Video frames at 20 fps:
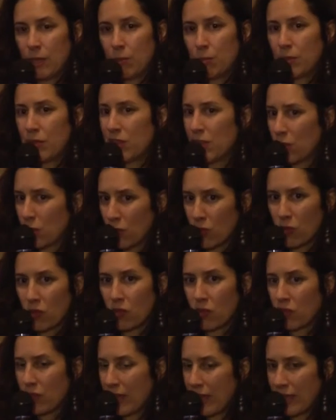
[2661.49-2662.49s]
But they're not
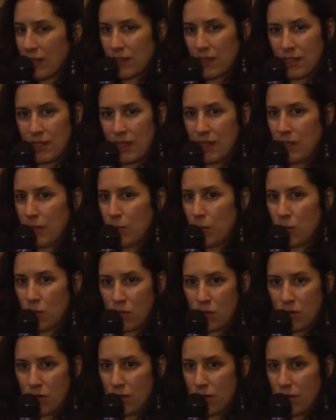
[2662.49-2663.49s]
saying that
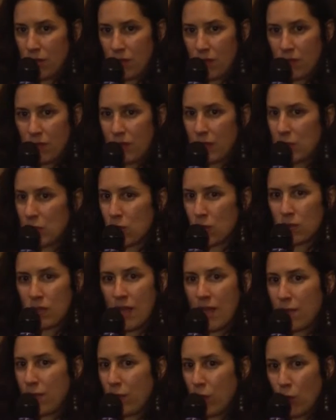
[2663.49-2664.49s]
anymore. They don't
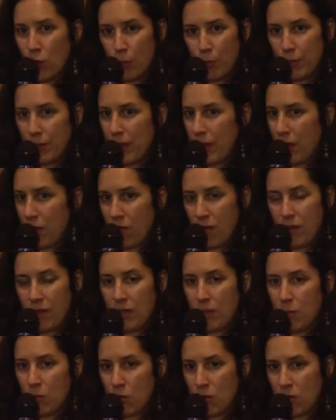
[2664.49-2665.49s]
have hope now
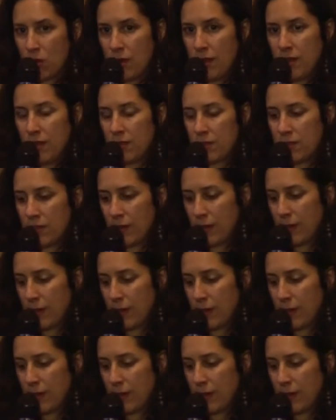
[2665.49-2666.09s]
anymore. And